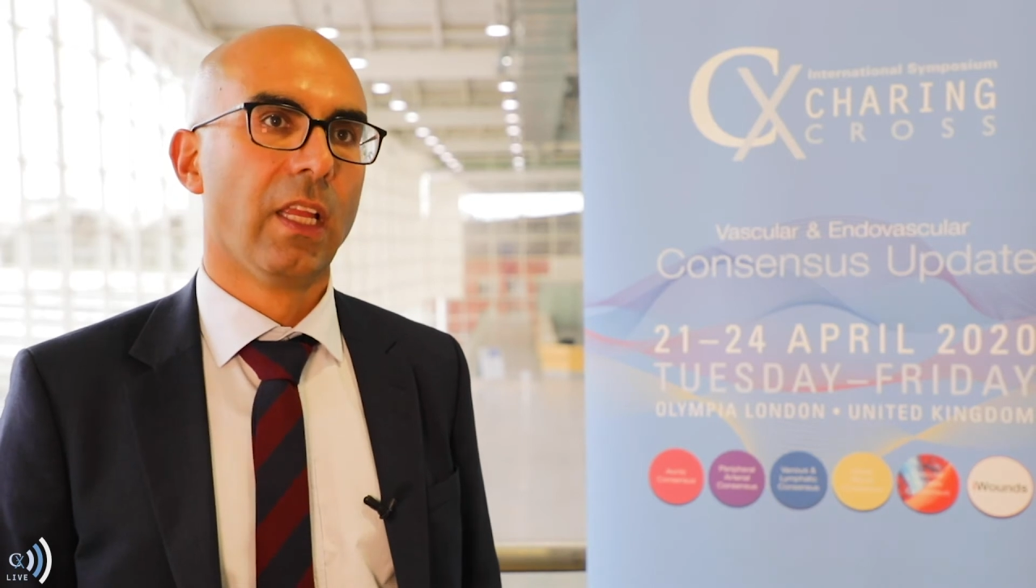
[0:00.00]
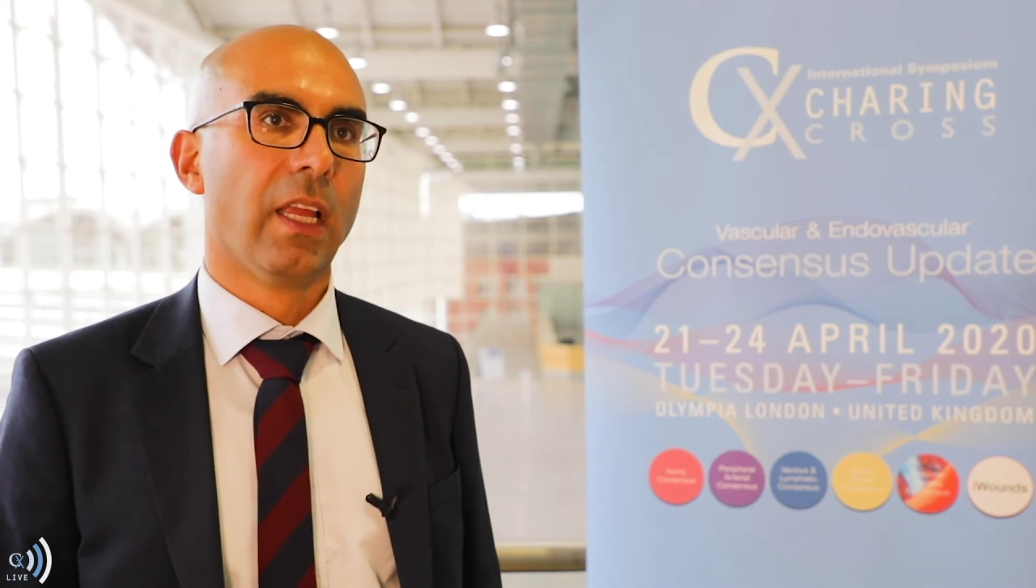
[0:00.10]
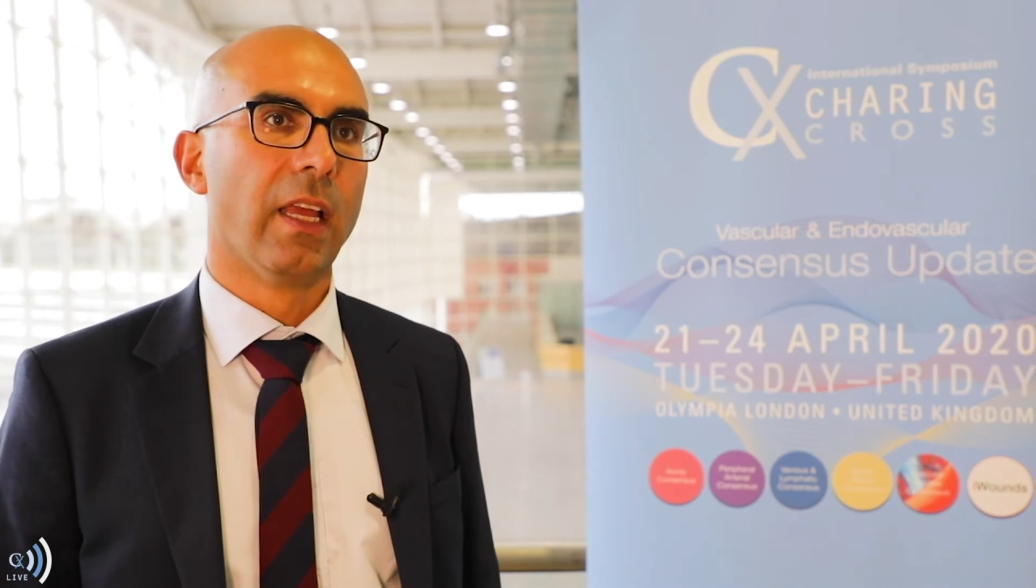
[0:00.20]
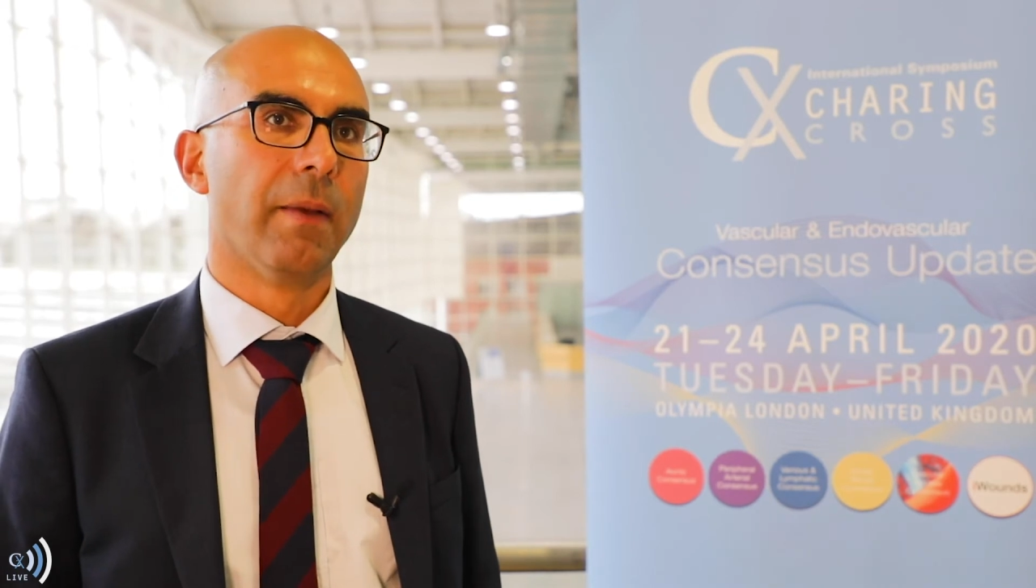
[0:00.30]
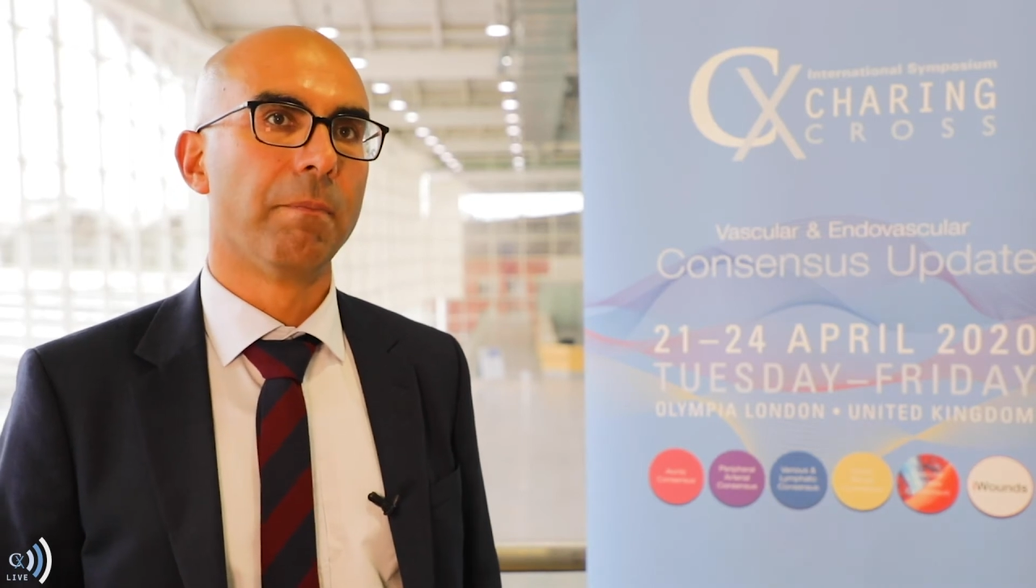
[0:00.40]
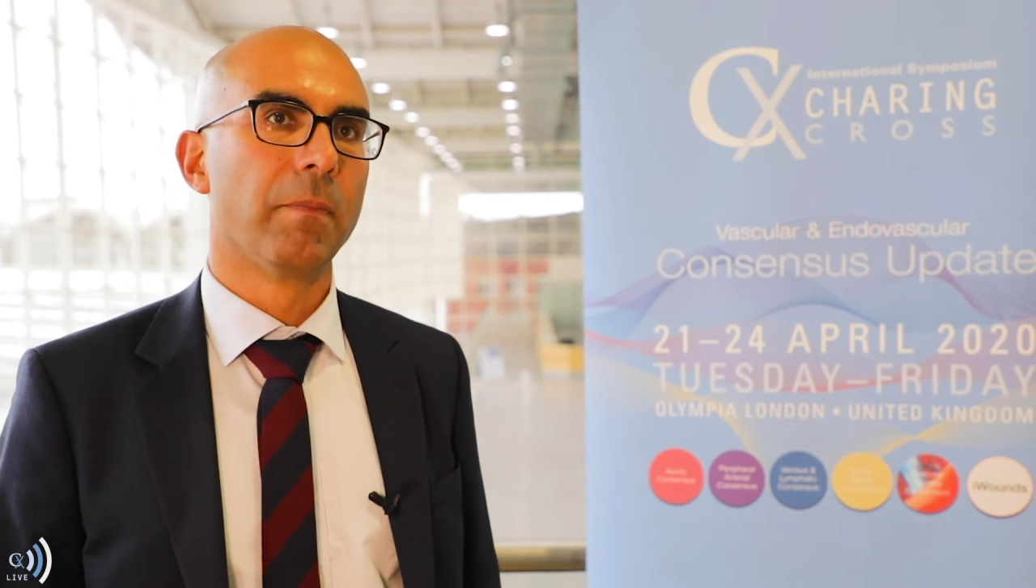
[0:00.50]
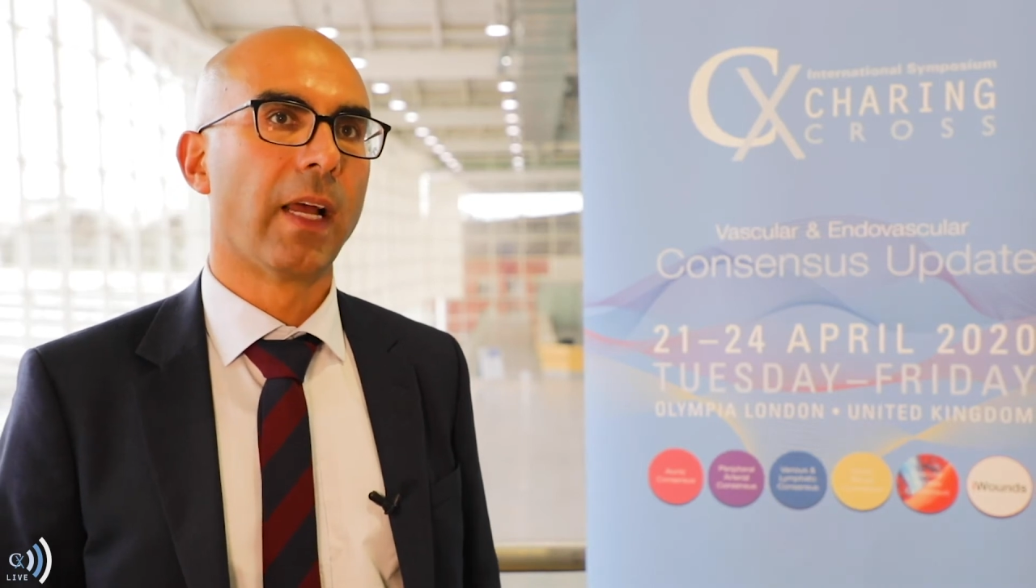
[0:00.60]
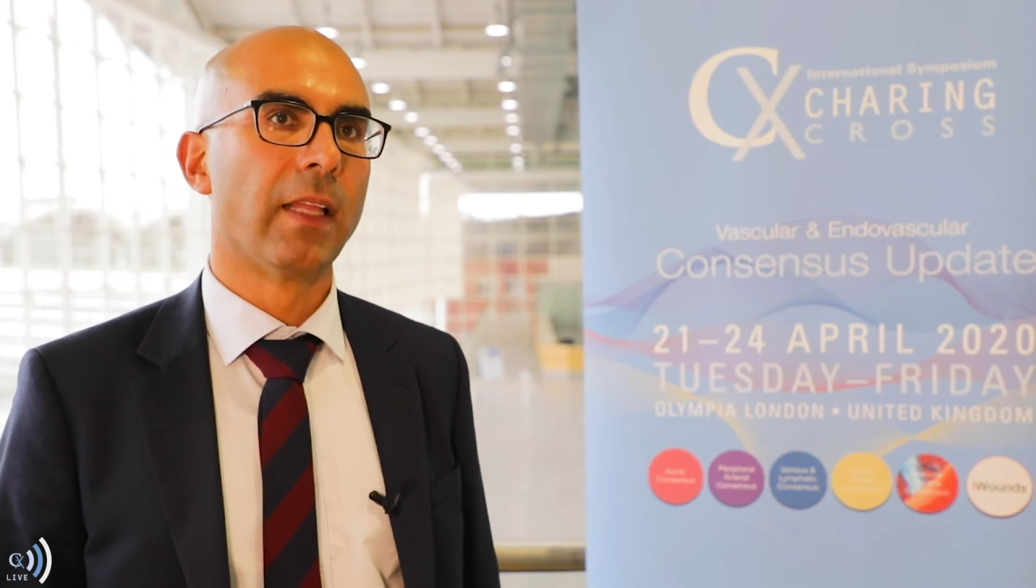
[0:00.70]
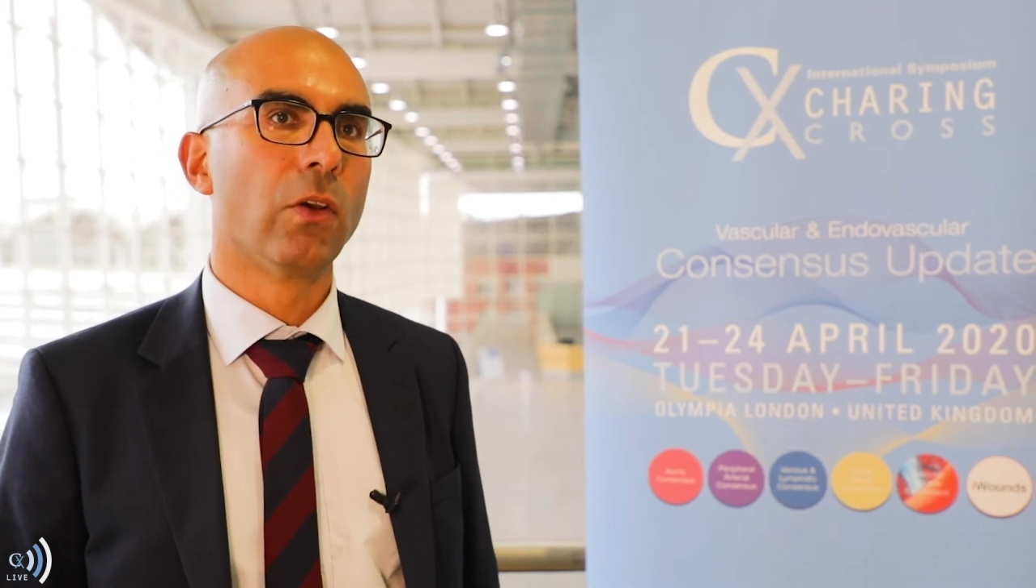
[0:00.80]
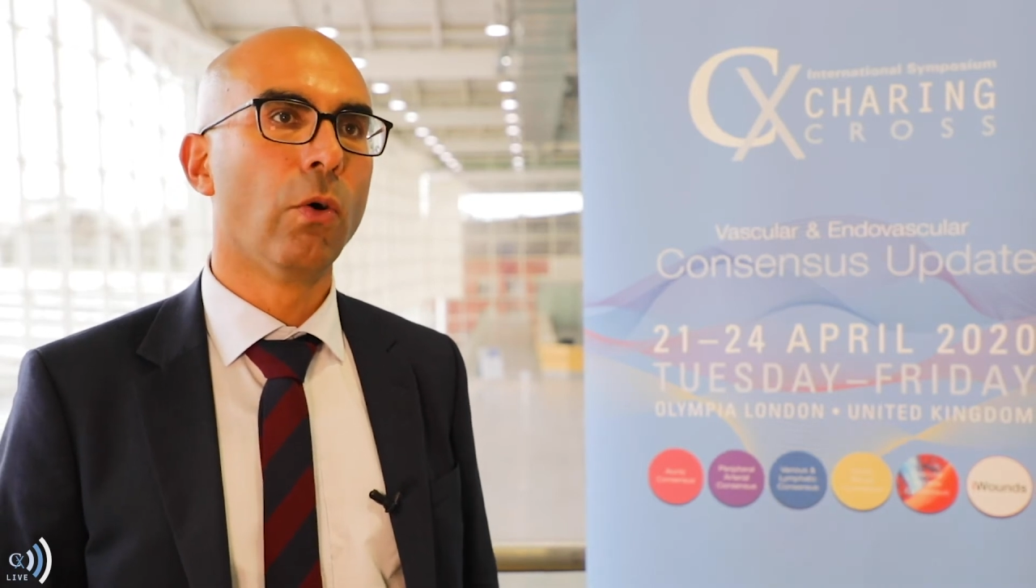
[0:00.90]

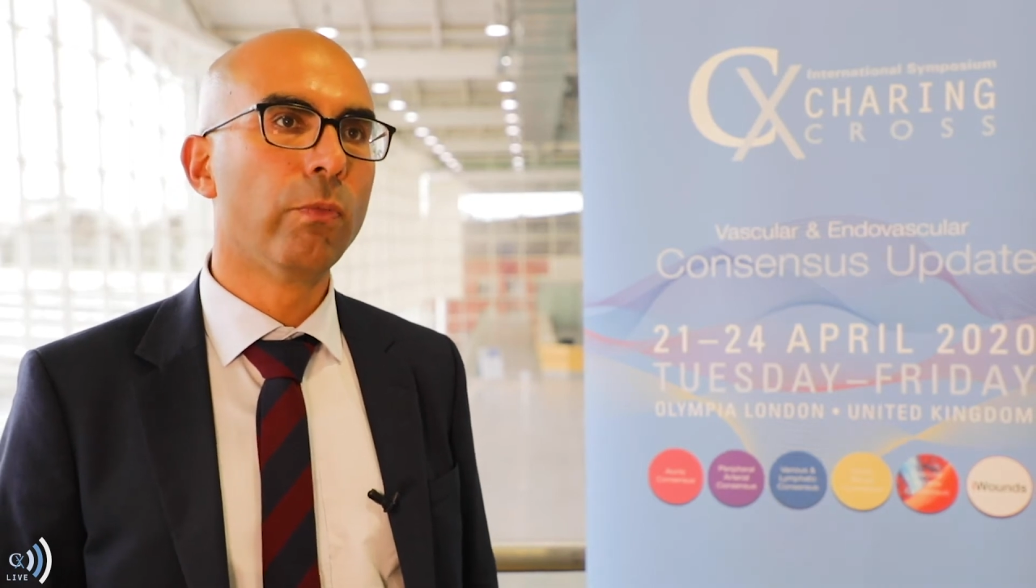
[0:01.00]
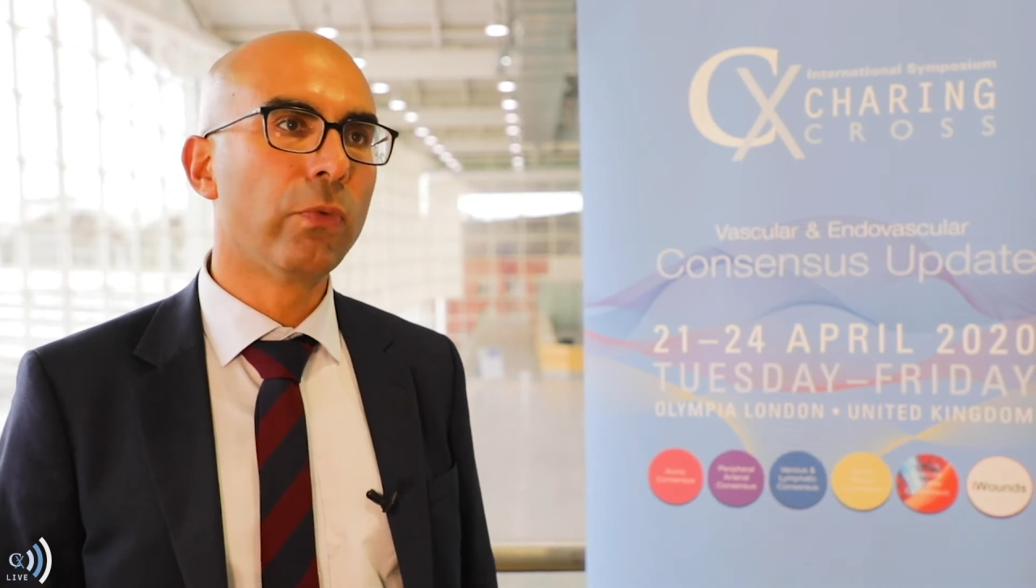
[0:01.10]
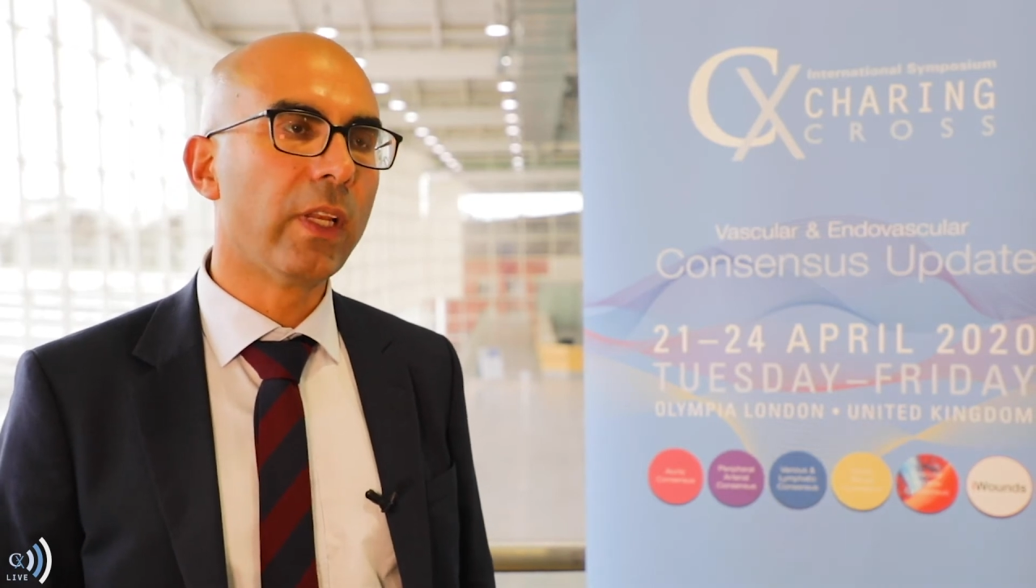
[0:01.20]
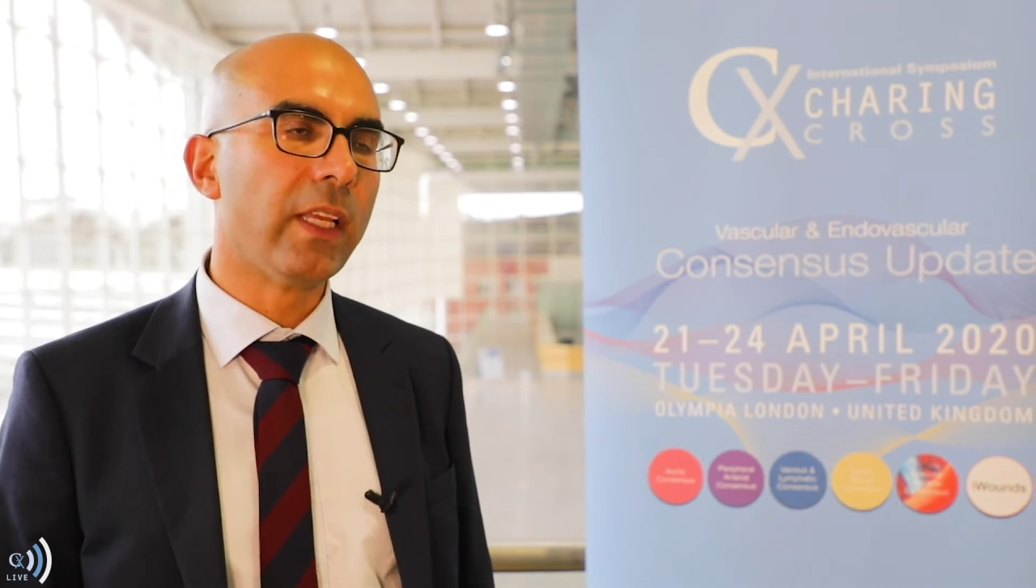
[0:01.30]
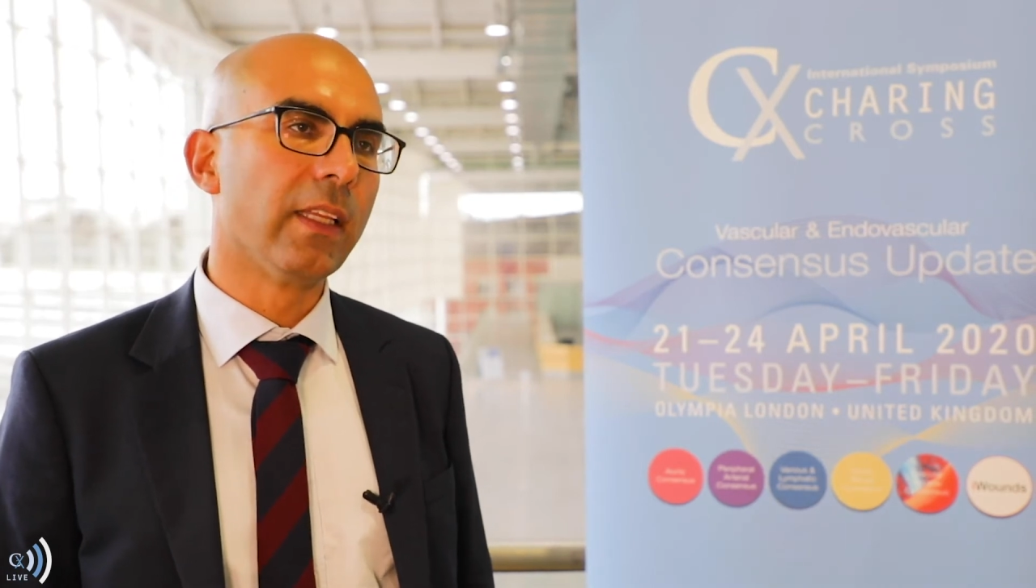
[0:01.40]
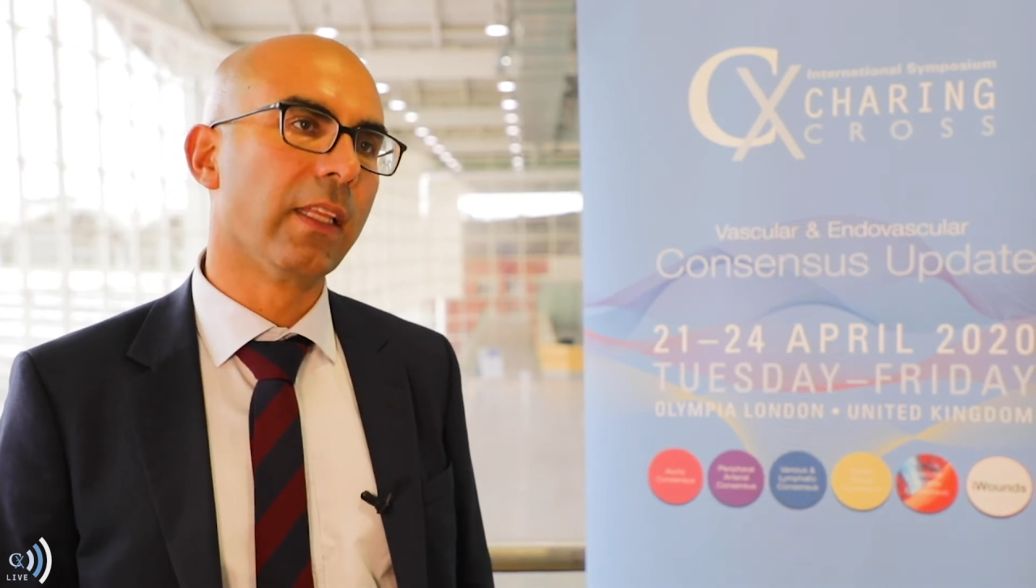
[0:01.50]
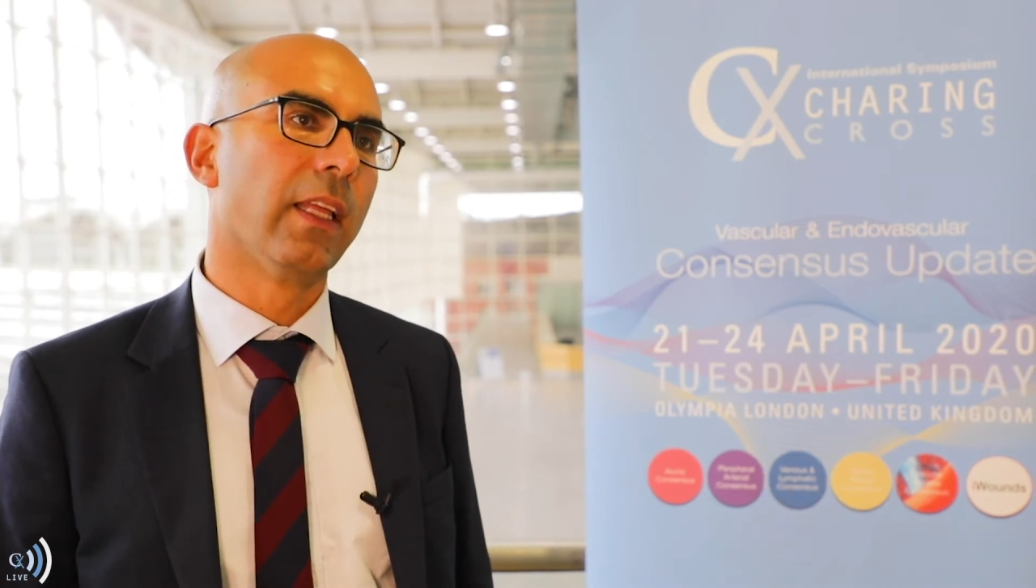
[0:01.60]
and hopefully